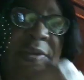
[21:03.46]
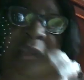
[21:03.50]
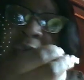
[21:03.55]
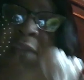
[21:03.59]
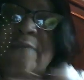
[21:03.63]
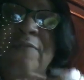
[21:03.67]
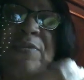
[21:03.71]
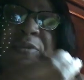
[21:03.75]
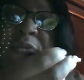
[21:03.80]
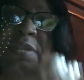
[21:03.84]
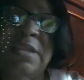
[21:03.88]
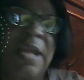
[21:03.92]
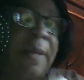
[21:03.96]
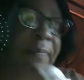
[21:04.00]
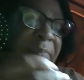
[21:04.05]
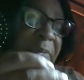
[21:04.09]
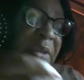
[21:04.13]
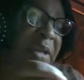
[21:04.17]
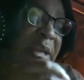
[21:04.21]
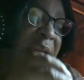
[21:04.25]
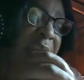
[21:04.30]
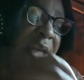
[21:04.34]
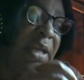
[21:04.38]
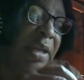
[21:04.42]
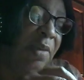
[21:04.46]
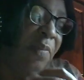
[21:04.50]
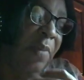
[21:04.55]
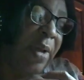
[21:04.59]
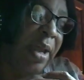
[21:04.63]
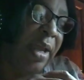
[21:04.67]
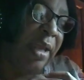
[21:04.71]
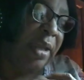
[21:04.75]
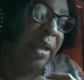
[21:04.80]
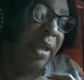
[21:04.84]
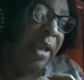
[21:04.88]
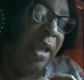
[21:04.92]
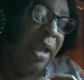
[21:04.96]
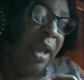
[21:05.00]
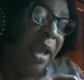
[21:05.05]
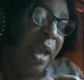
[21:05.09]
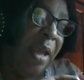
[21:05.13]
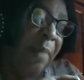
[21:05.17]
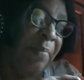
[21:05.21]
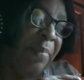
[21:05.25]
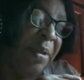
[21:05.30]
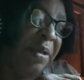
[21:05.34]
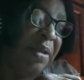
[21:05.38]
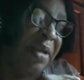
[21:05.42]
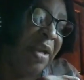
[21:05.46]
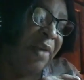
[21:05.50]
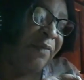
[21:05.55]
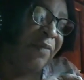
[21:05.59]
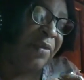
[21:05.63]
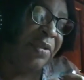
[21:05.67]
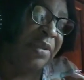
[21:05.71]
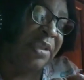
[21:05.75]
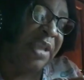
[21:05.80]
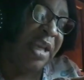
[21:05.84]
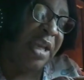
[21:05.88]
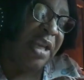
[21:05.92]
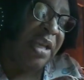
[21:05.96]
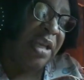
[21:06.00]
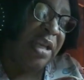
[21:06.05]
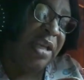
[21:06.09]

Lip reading: gave her something anyway, but never said